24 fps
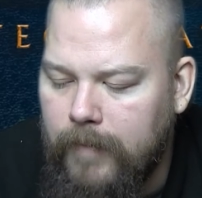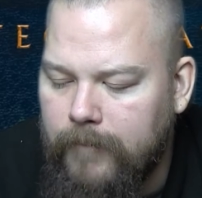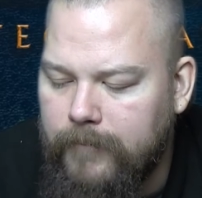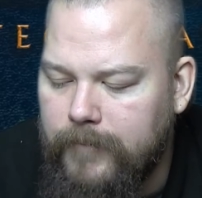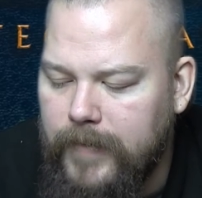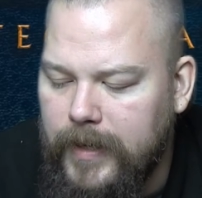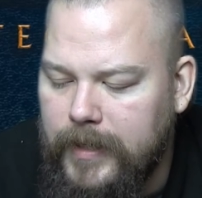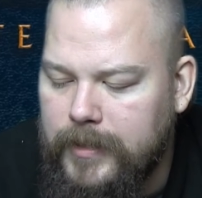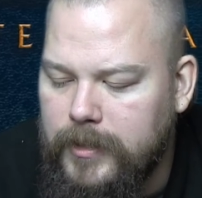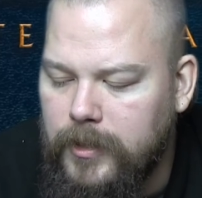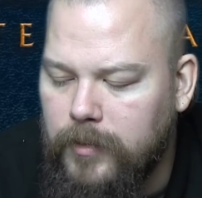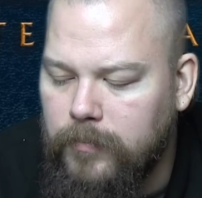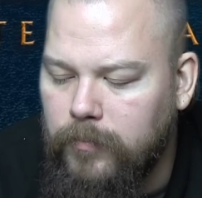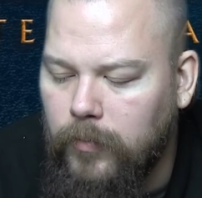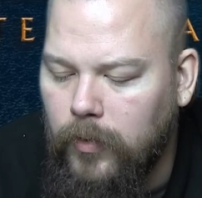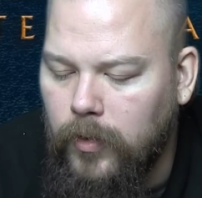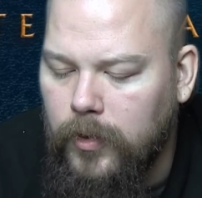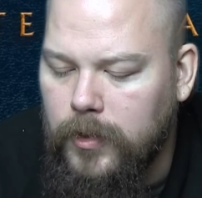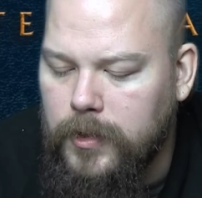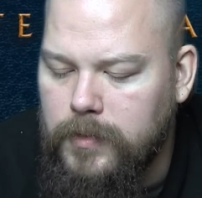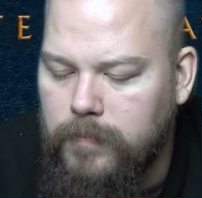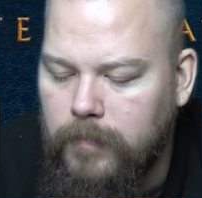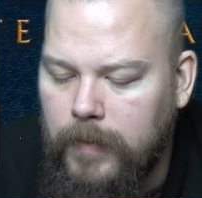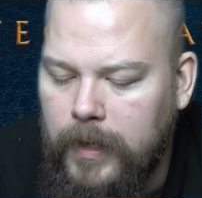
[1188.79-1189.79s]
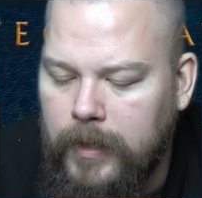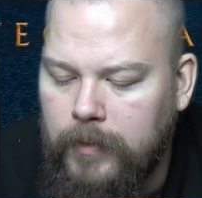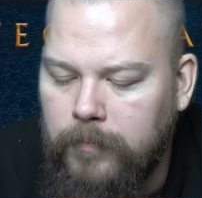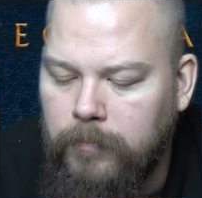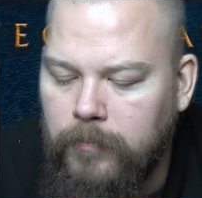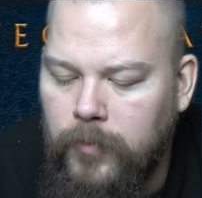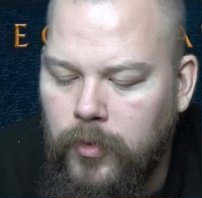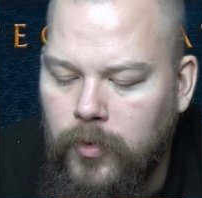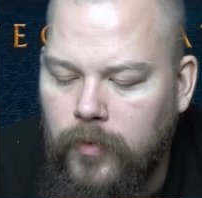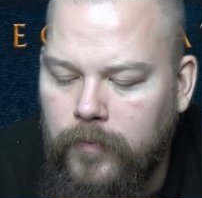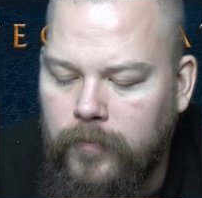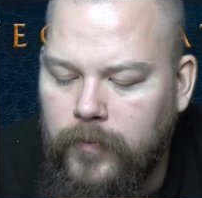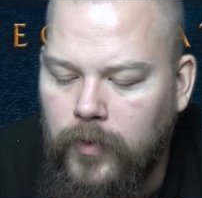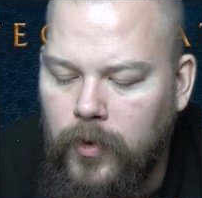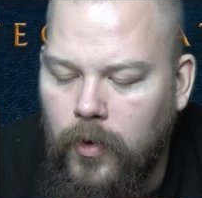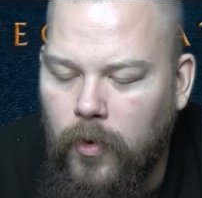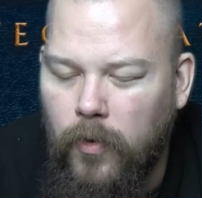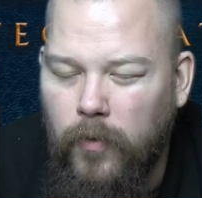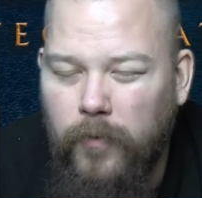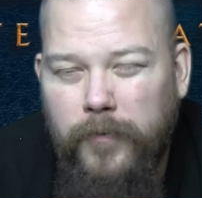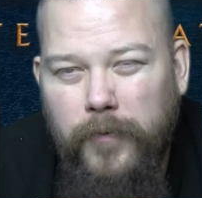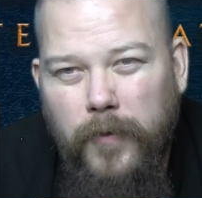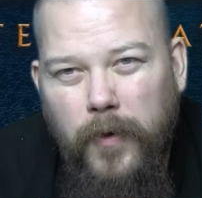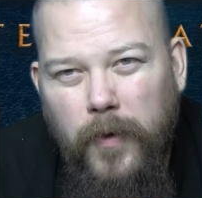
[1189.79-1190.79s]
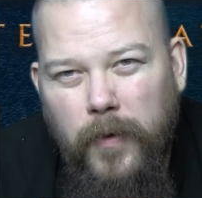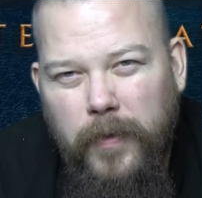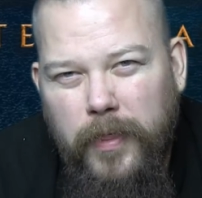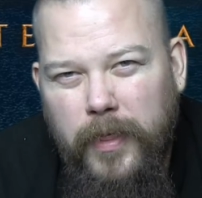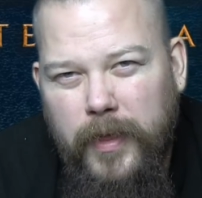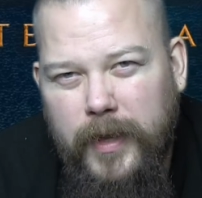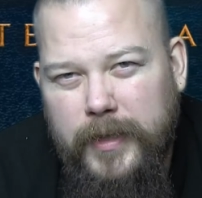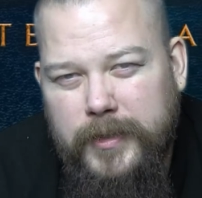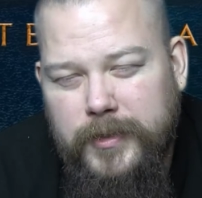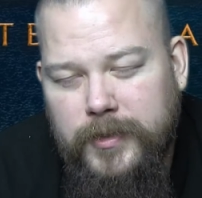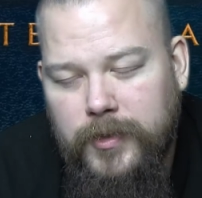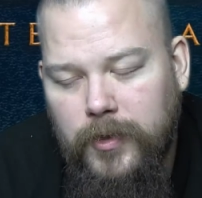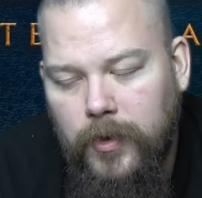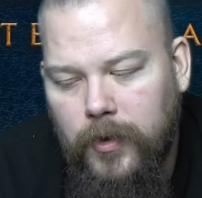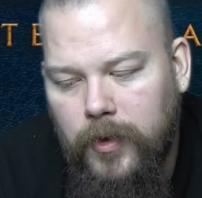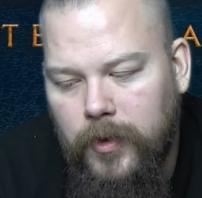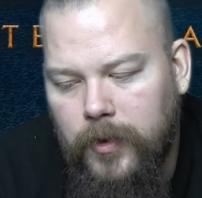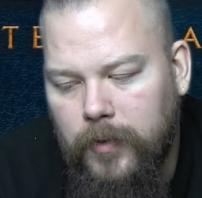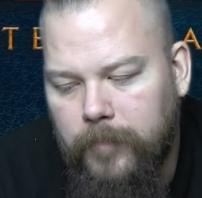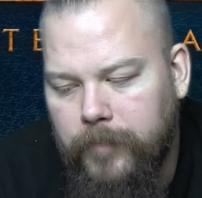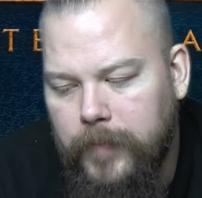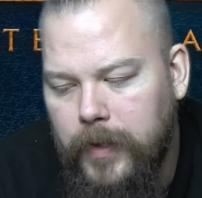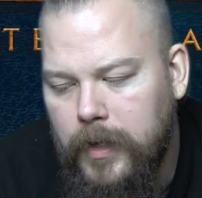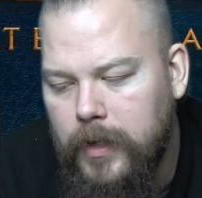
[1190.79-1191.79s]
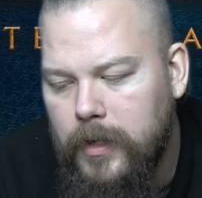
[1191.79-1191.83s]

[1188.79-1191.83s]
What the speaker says: Affected models may move no further that turn.